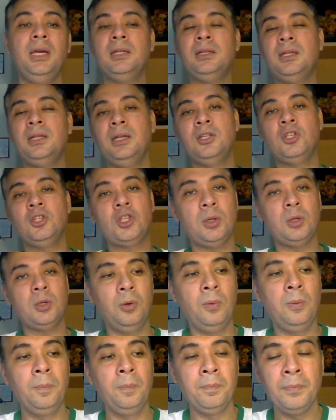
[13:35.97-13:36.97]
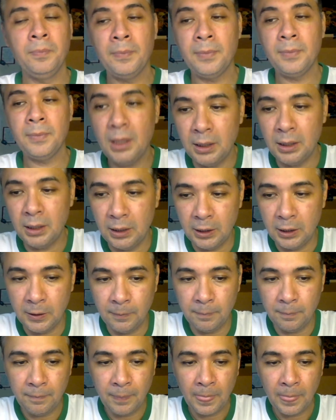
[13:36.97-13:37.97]
It can show
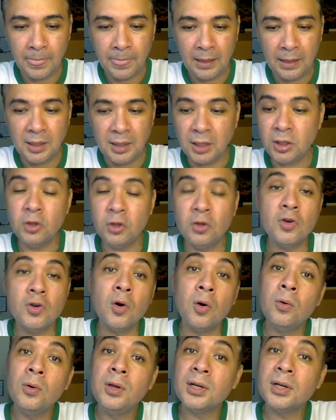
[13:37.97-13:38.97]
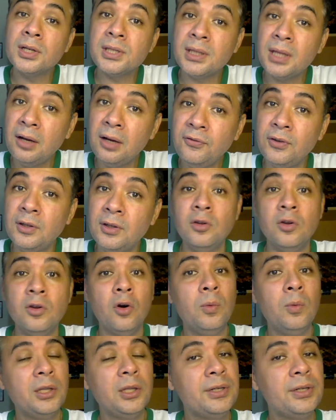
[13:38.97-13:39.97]
that you know your stuff, you know
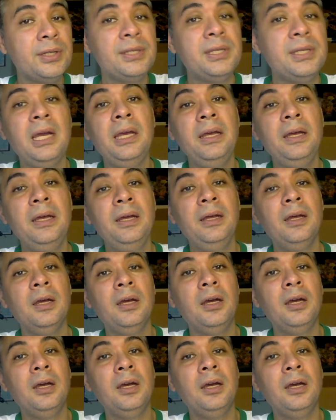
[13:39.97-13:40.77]
what you're saying,